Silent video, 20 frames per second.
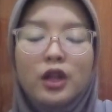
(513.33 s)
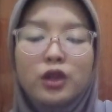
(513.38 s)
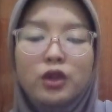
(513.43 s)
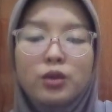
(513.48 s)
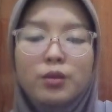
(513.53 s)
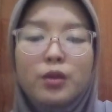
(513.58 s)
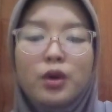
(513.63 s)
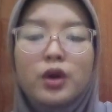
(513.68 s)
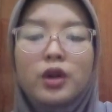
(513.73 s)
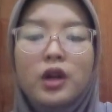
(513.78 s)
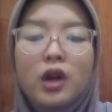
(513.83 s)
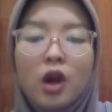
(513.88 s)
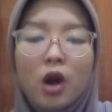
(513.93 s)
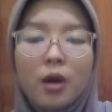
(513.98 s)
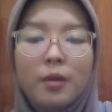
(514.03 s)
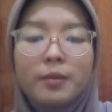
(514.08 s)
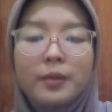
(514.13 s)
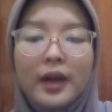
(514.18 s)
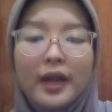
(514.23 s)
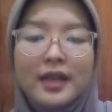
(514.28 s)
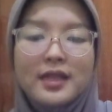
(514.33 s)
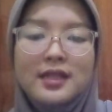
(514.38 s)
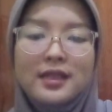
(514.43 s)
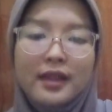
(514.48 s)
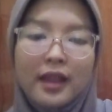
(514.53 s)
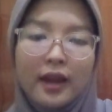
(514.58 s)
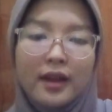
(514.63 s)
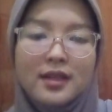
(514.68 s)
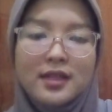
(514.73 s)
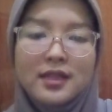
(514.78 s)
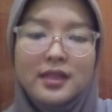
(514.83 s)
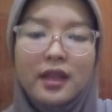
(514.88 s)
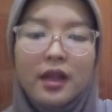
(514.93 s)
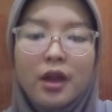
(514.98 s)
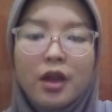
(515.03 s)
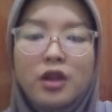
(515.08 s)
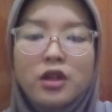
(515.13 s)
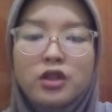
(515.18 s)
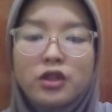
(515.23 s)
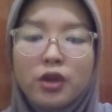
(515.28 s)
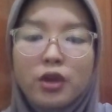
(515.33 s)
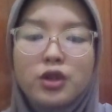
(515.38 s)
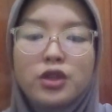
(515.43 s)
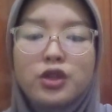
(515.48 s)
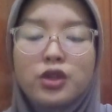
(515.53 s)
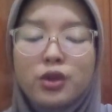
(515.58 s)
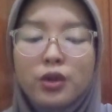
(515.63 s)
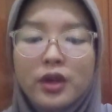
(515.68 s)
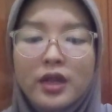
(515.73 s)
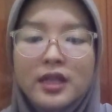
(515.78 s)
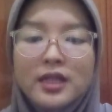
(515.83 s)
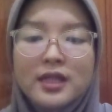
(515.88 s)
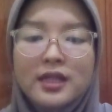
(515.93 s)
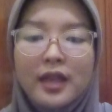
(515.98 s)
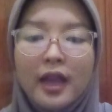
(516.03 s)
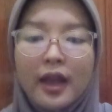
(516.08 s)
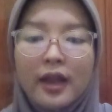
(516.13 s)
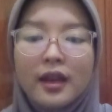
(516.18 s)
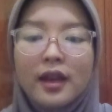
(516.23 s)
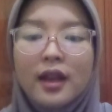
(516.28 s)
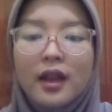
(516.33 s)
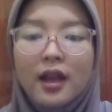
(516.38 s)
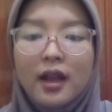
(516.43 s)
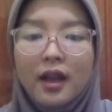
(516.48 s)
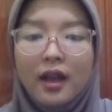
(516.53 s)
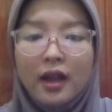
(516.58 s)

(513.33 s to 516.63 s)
to more complex tasks so students can